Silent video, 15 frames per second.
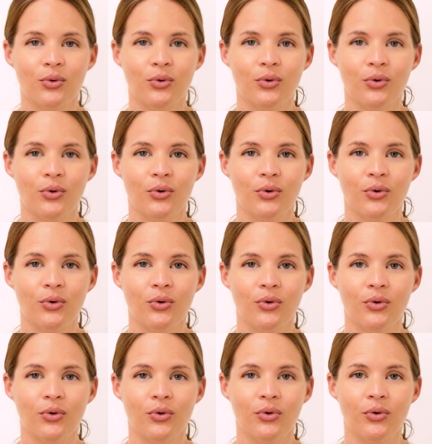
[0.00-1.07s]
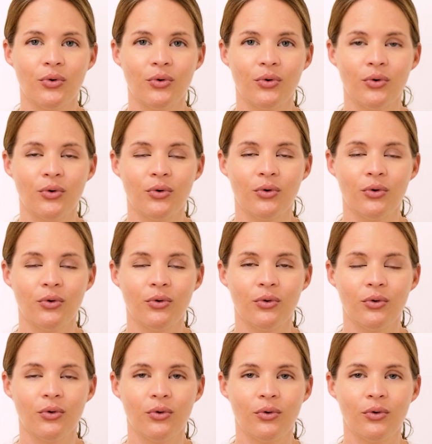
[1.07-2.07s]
[no speech]